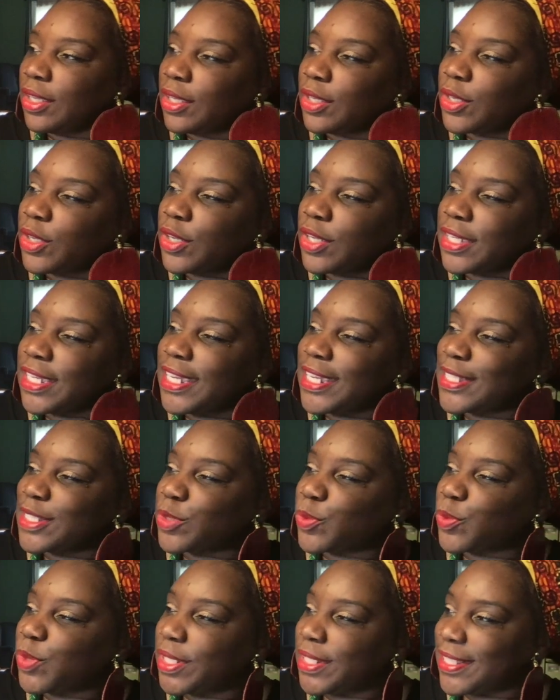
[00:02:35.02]
Cookie
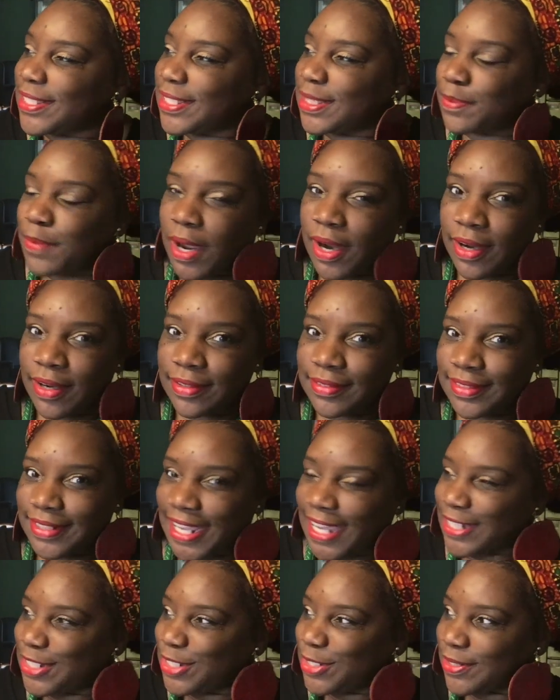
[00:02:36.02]
is really smart,
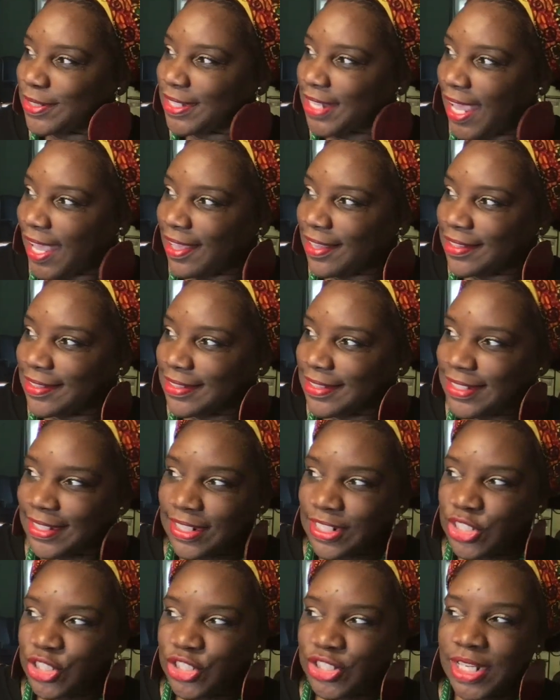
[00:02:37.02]
can't you tell?
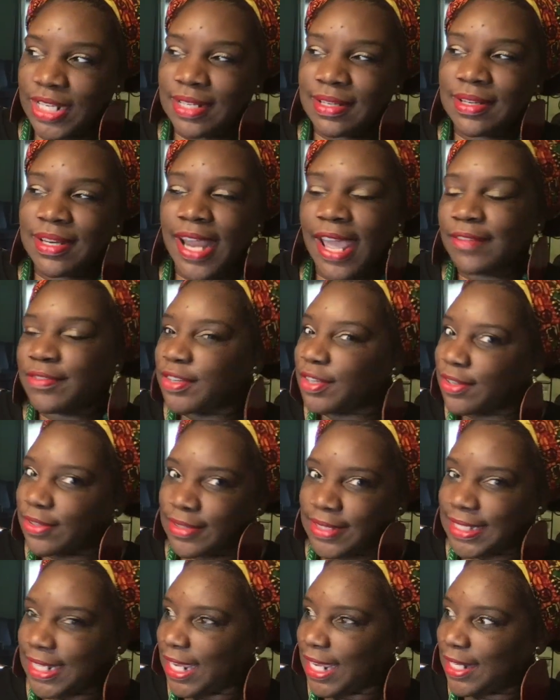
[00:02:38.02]
She never
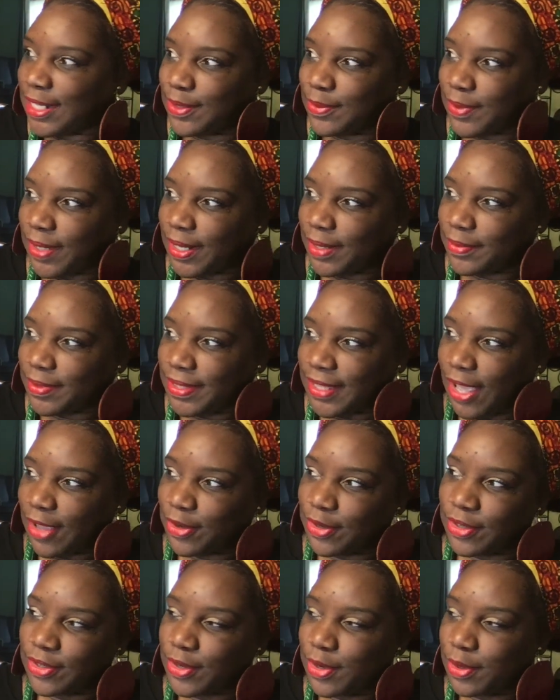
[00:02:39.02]
goes anywhere without
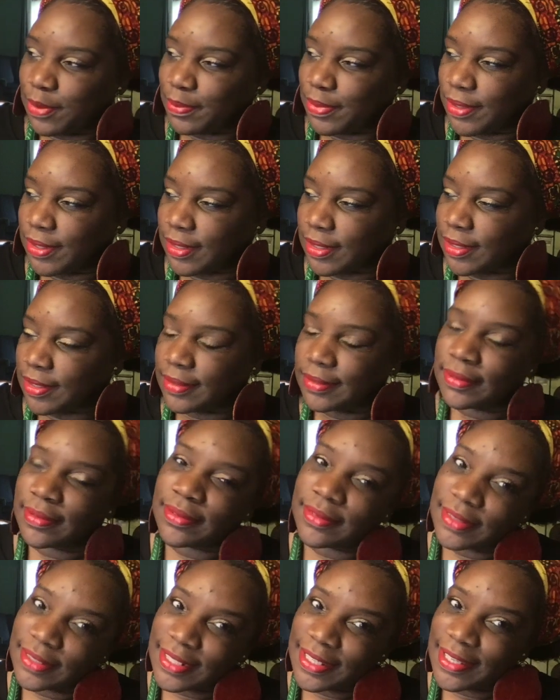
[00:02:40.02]
her notebook.
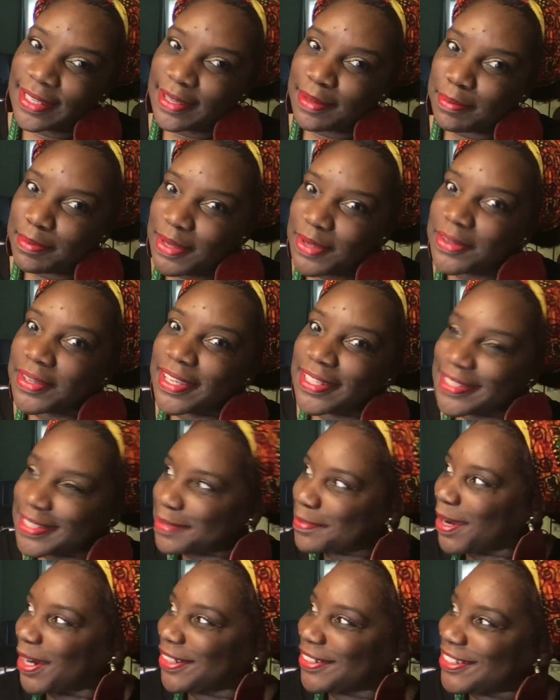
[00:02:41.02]
Milk is
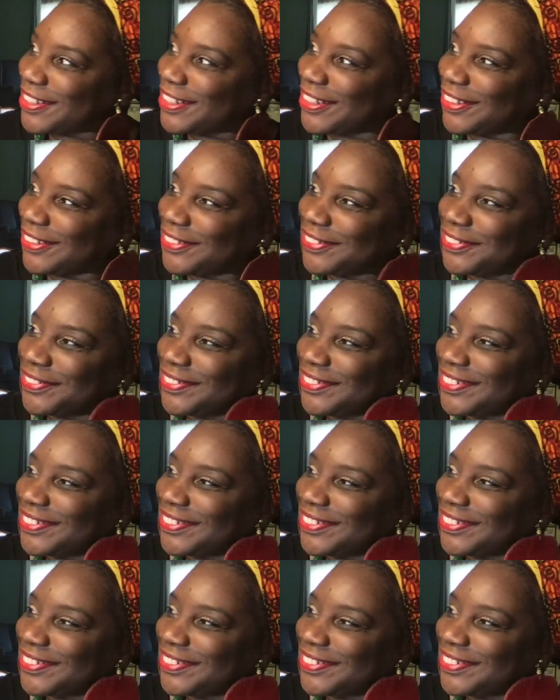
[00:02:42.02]
smart too.